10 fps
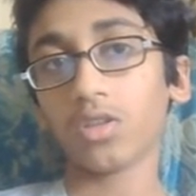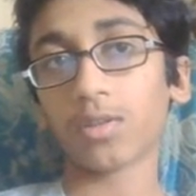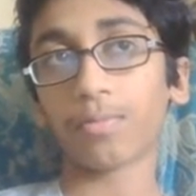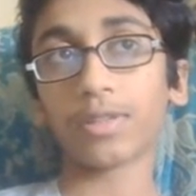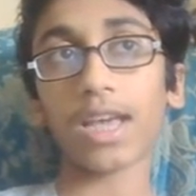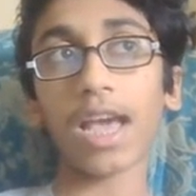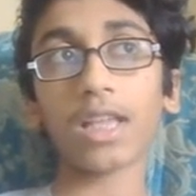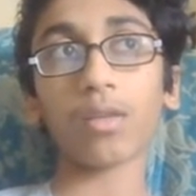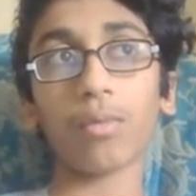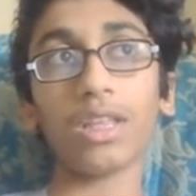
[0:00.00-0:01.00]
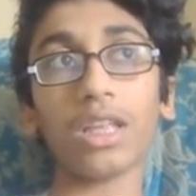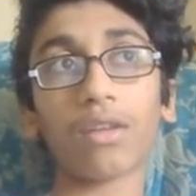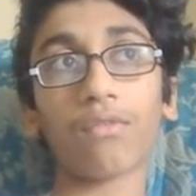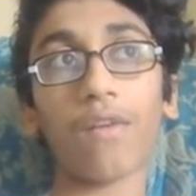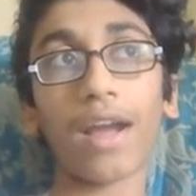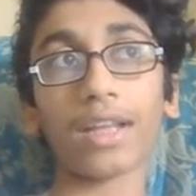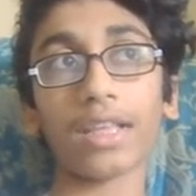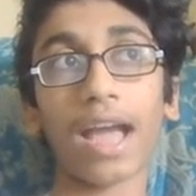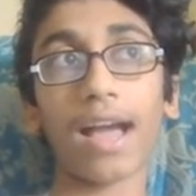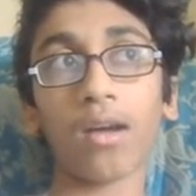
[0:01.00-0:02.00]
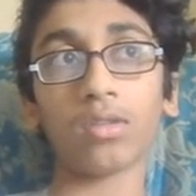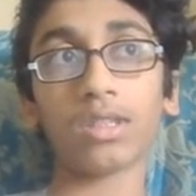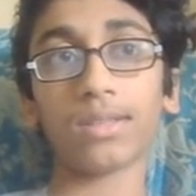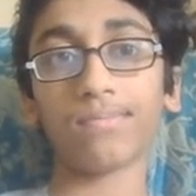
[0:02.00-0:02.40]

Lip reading: So pretend we need to find out.